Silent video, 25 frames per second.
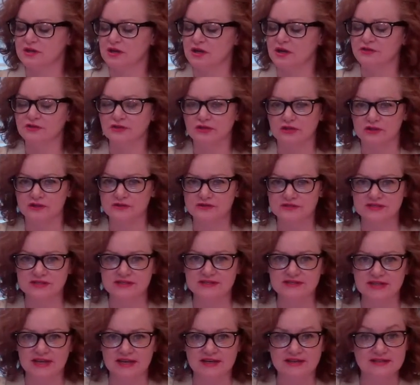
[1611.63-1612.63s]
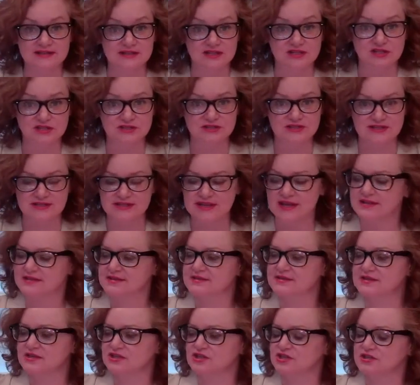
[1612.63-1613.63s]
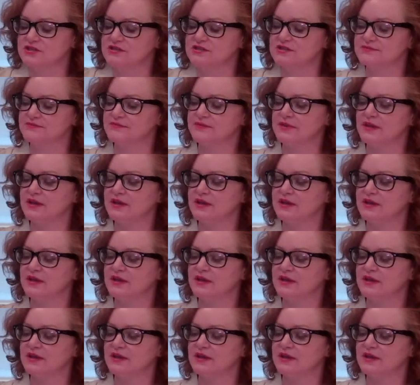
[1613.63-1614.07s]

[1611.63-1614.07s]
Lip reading: the closed zigzag stitches, the satin stitches,